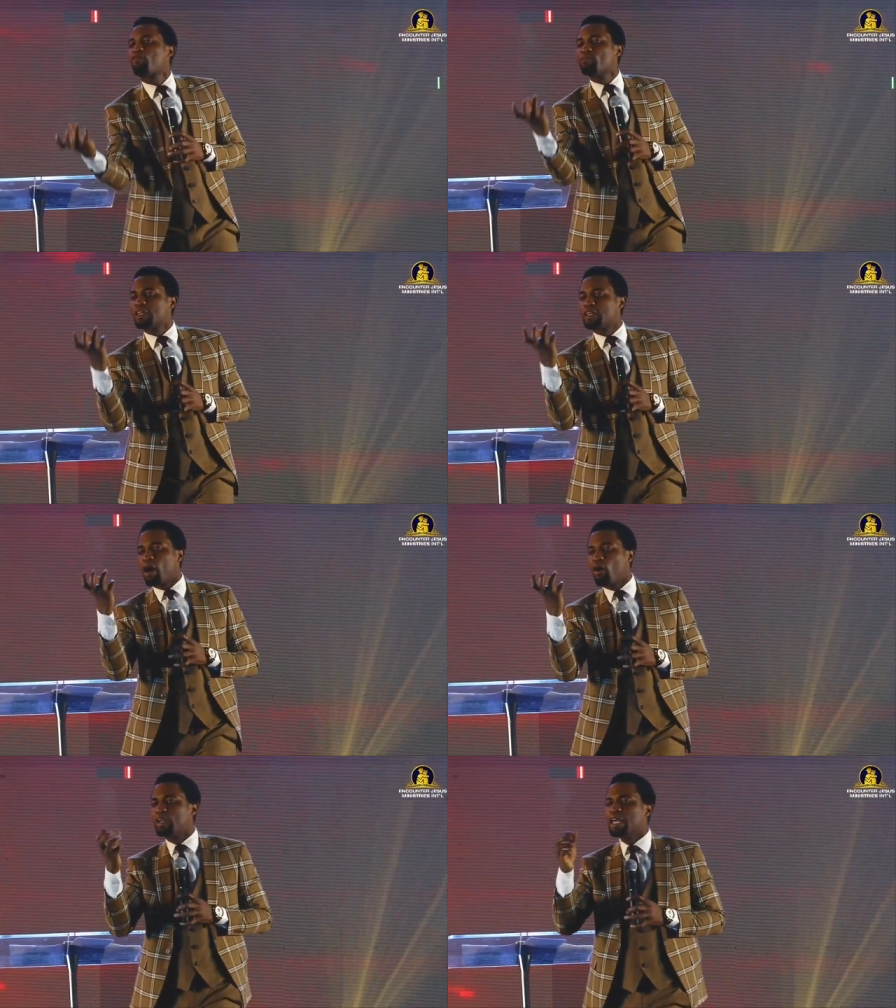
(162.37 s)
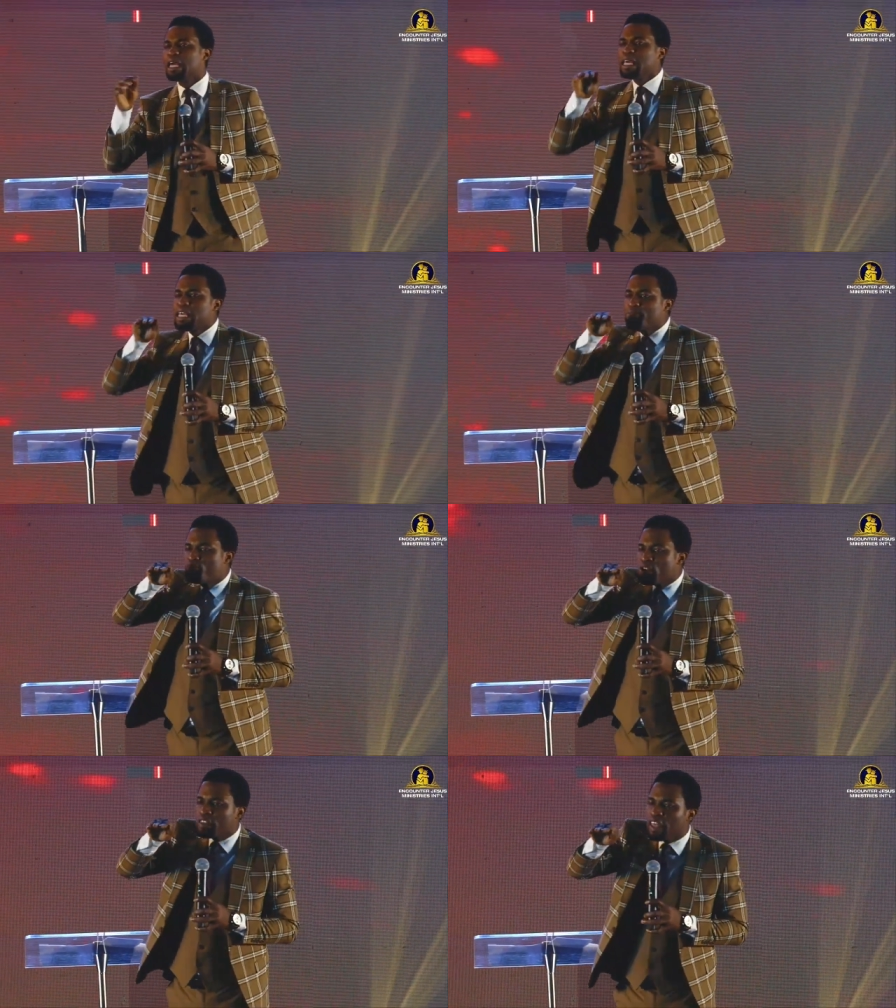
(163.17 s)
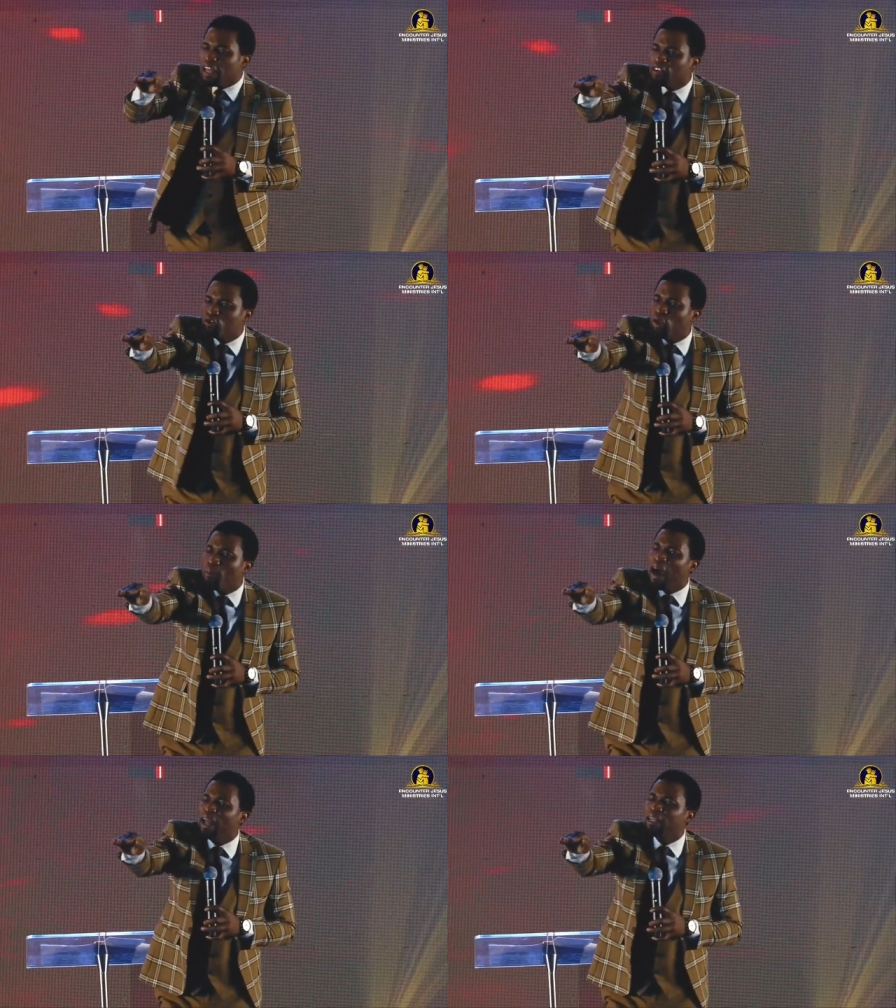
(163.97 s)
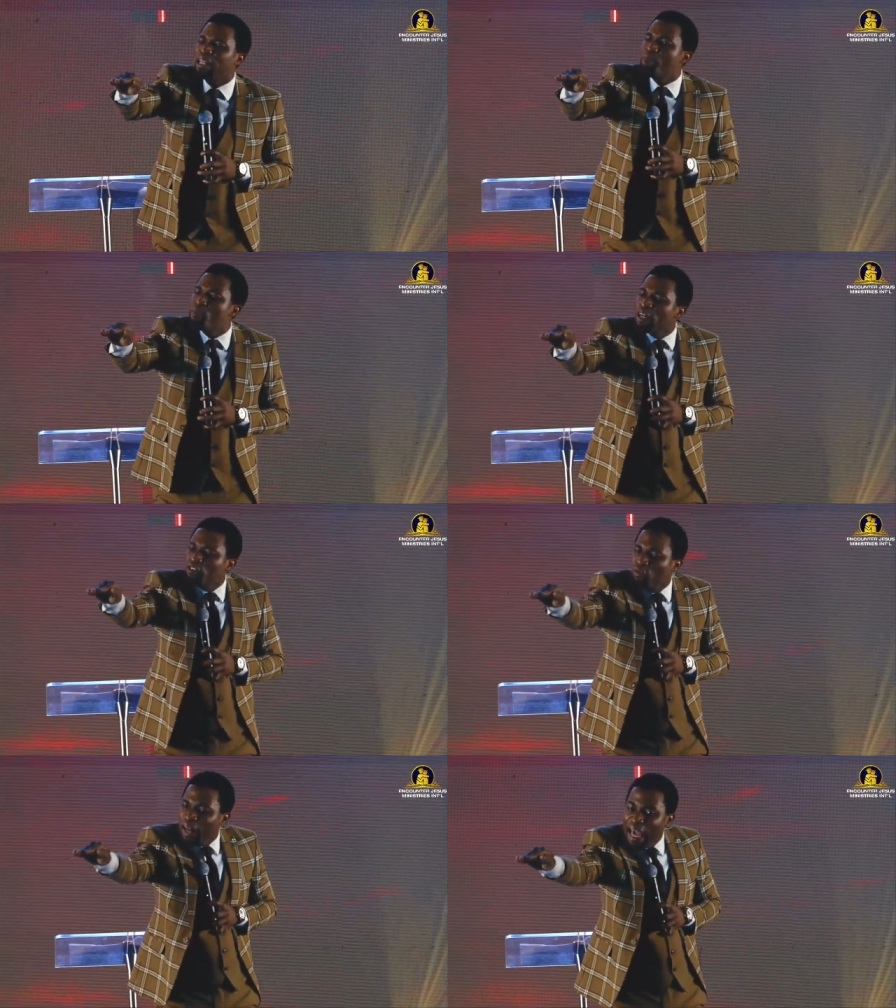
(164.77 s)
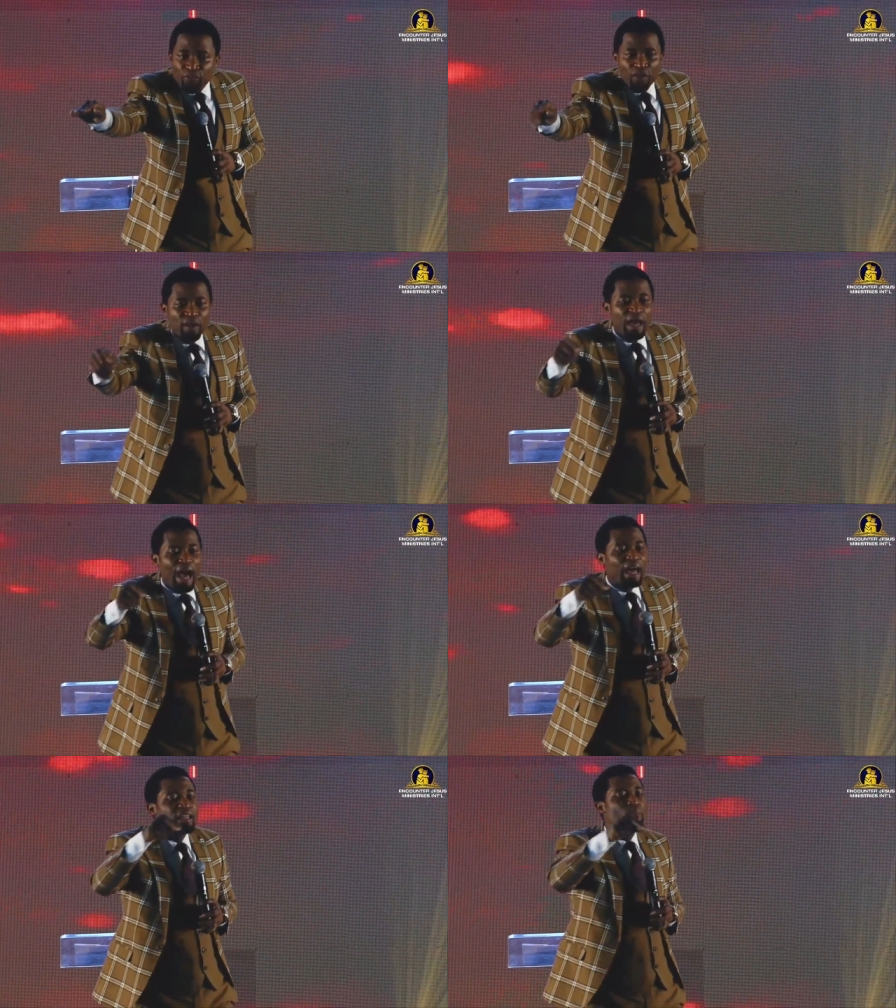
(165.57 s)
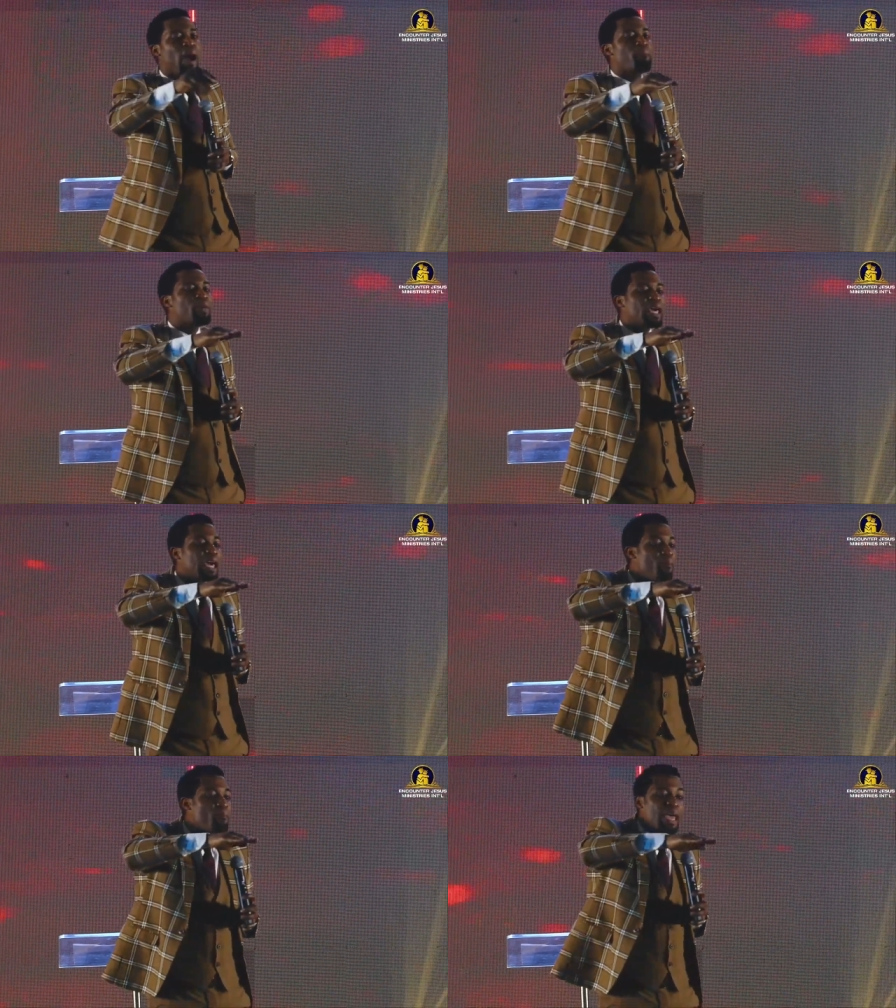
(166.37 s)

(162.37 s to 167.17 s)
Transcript: from the ground, he breathed into the man the breath of life, and the man became